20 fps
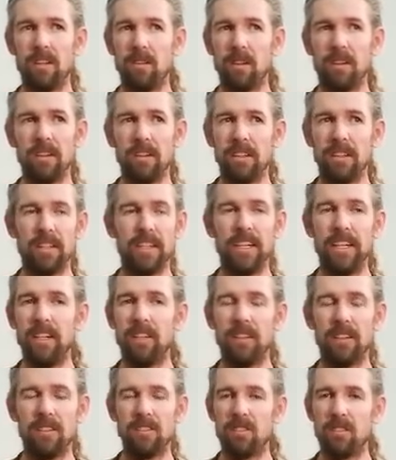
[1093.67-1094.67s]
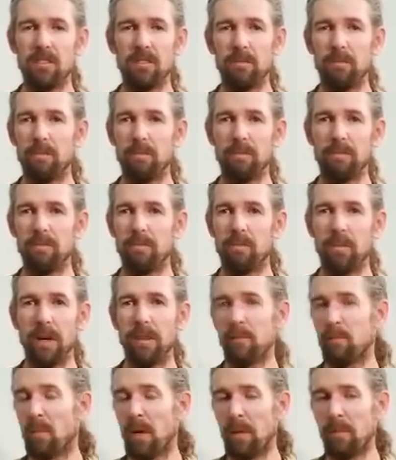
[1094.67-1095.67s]
adherence to
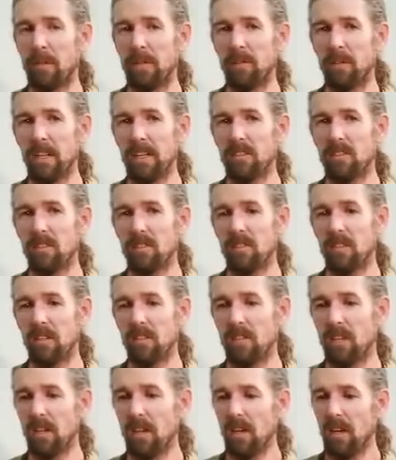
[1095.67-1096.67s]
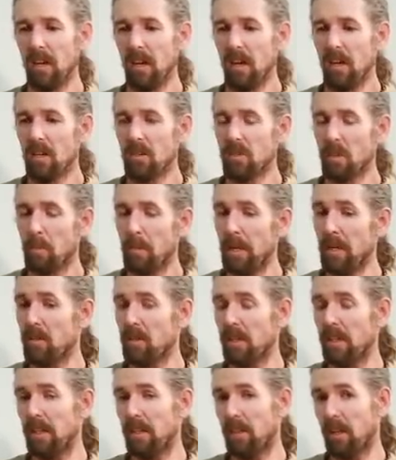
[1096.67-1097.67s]
private property rights and such. So
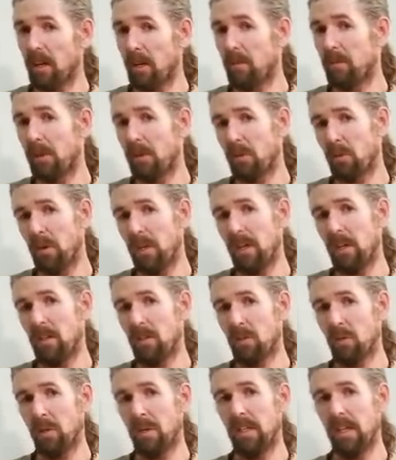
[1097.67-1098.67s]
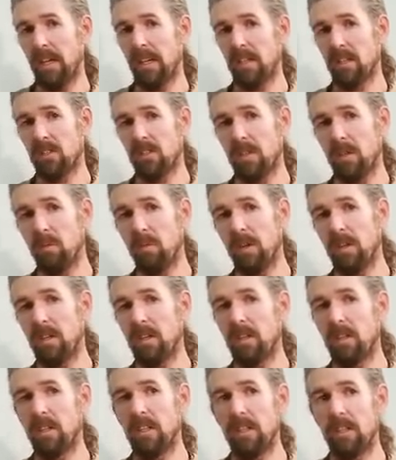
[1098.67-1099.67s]
basically, of the 320 acres, they want to
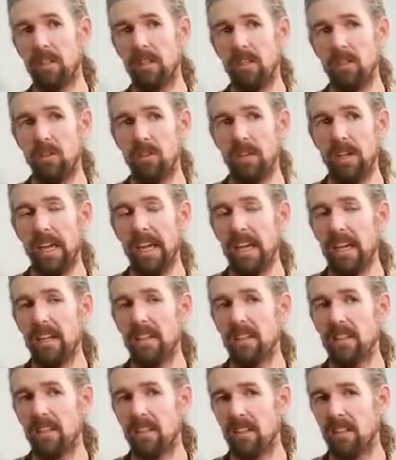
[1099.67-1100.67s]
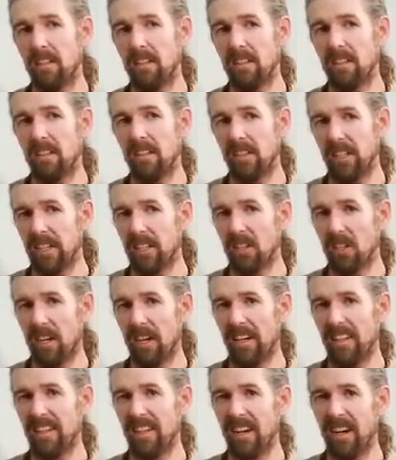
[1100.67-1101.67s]
clear. You can't clear
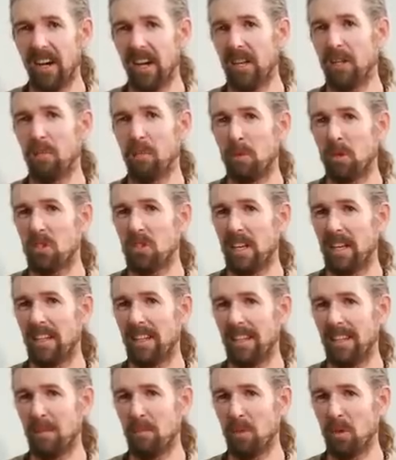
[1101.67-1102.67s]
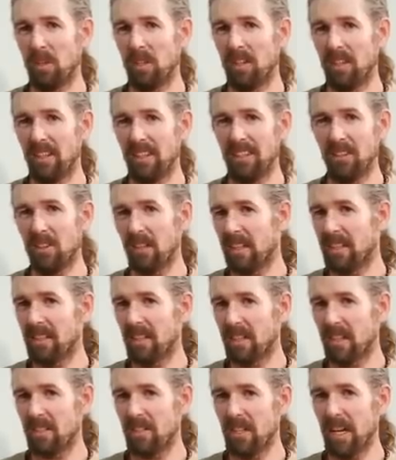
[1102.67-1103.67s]
cut 100% anymore. You can only
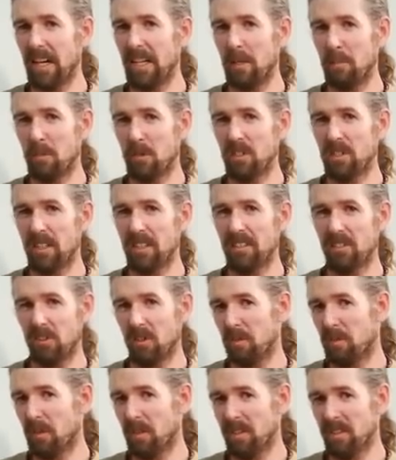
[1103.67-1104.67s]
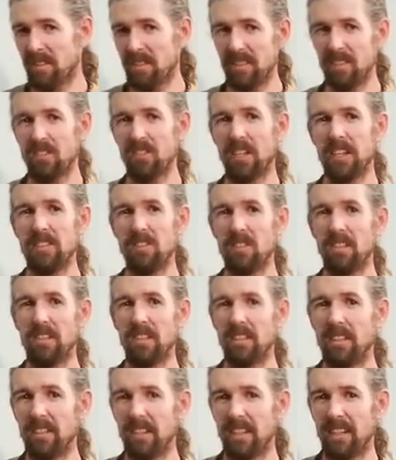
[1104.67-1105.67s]
clear cut 90%. So of course, this guy's going to
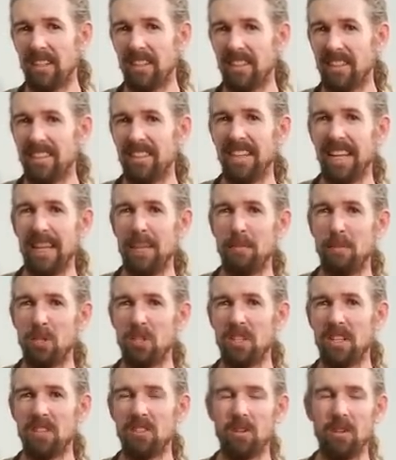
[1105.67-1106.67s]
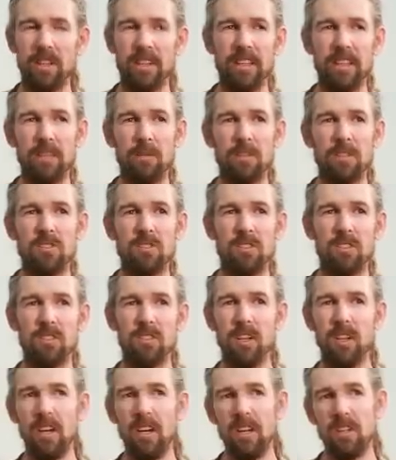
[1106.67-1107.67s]
clear cut 90%. So I think he wants to do
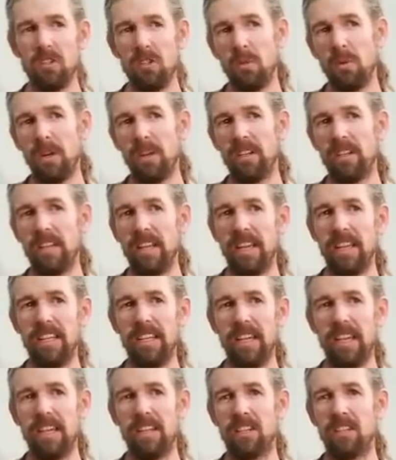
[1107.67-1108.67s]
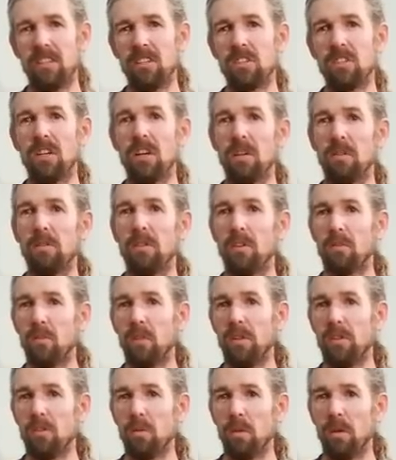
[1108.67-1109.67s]
280 acres of the
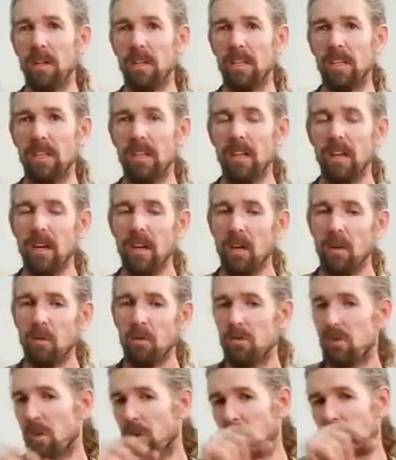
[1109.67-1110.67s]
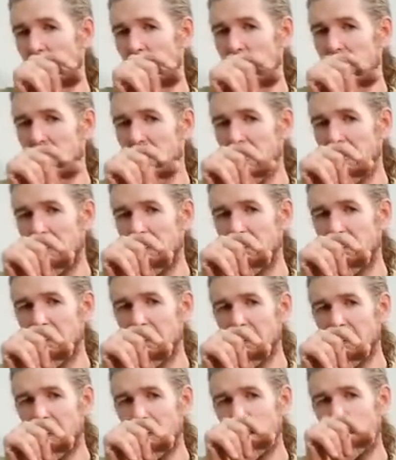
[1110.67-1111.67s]
320. So that would leave
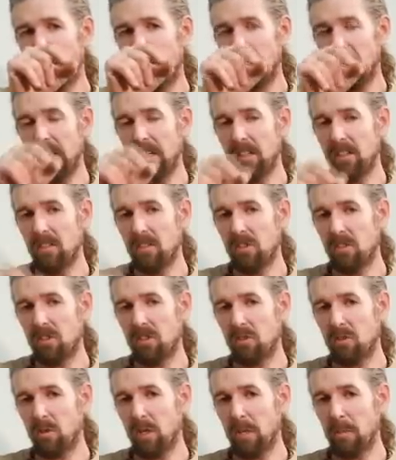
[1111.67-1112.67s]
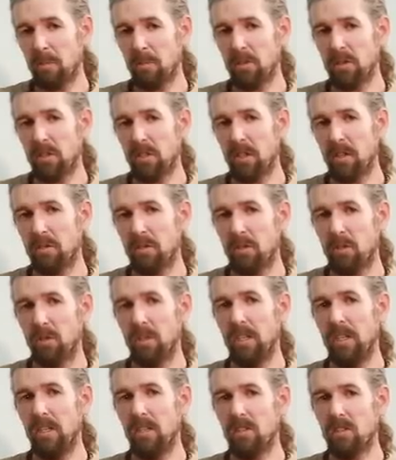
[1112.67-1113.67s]
thin strips of
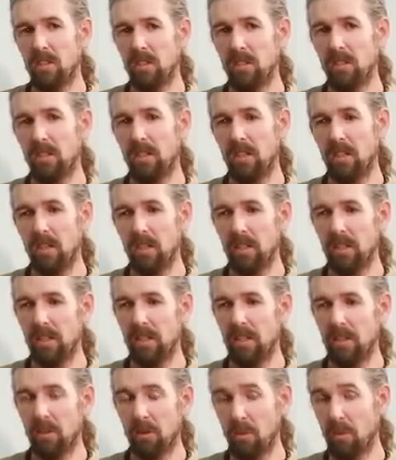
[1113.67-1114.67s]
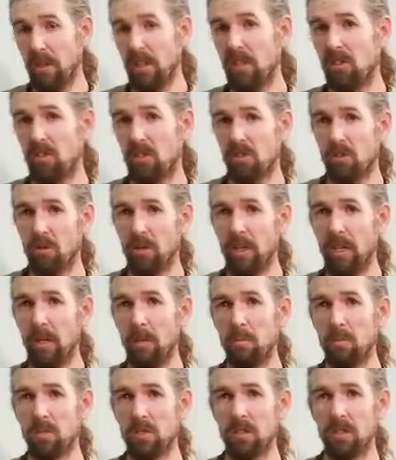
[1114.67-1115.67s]
trees along the 3
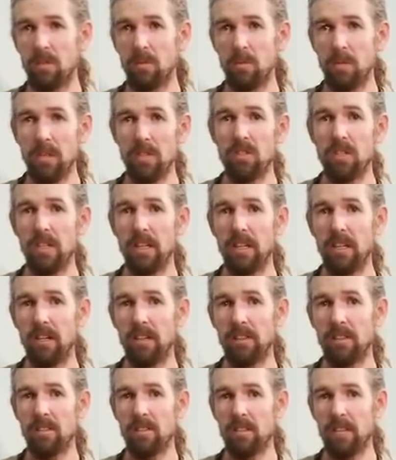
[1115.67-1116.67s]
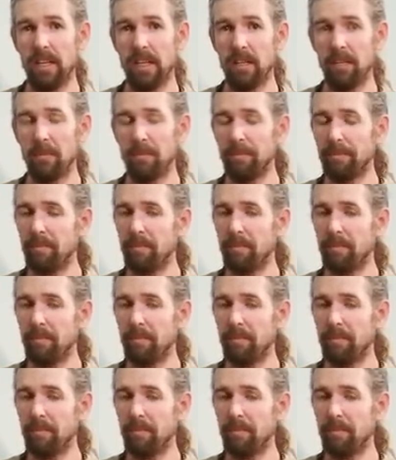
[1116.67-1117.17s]
streams that originate on this land.